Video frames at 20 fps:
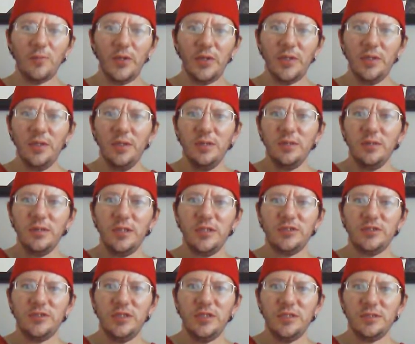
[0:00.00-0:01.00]
But
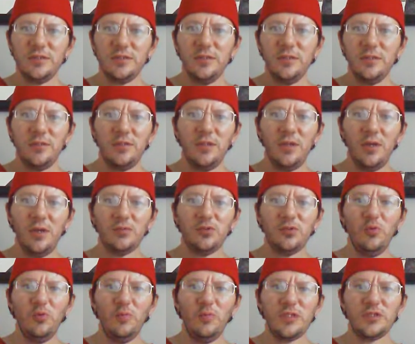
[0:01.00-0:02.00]
it's just,
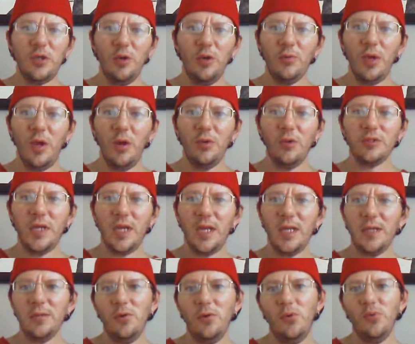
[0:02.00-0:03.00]
too much going on that
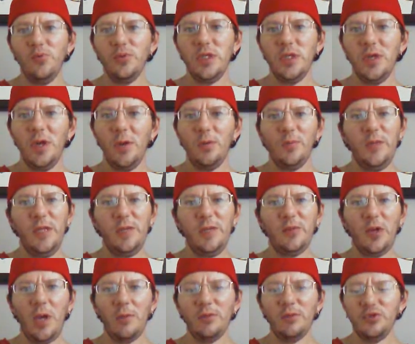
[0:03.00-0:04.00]
ain't cool, with
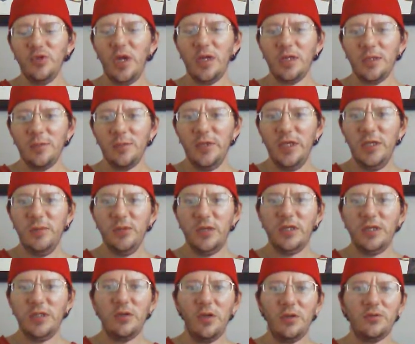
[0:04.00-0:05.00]
people always trying to compete with
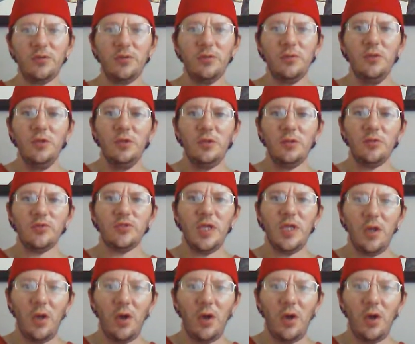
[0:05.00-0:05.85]
each other or say,